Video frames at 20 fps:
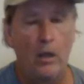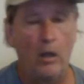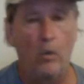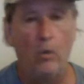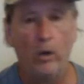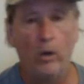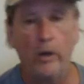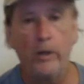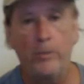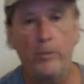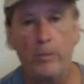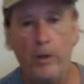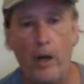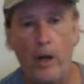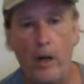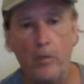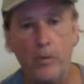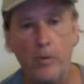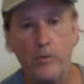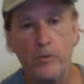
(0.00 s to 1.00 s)
Now, one of the
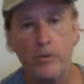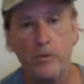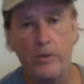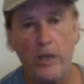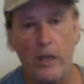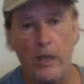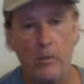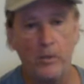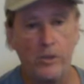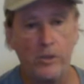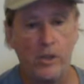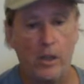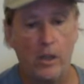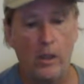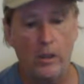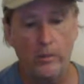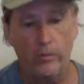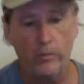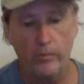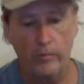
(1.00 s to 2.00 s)
problems with
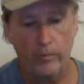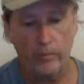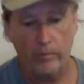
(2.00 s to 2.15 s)
Amazon,